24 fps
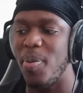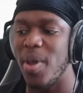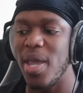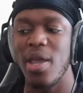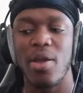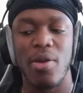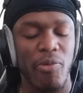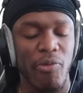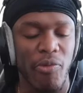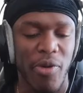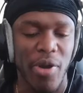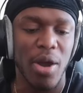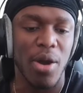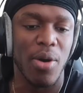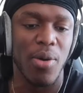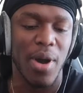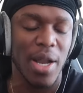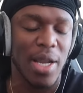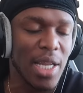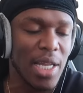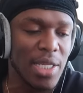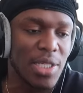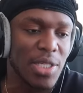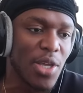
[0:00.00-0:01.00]
being real
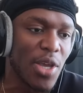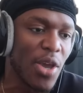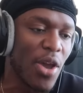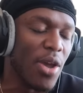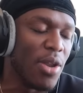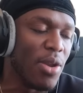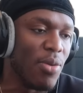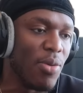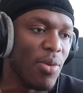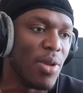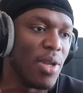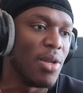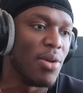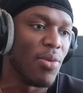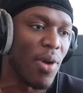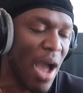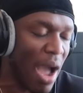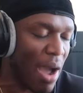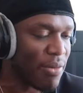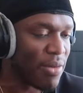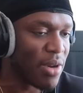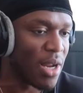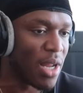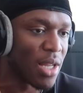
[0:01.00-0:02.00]
and it's good. We're
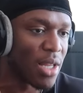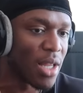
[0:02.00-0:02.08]
having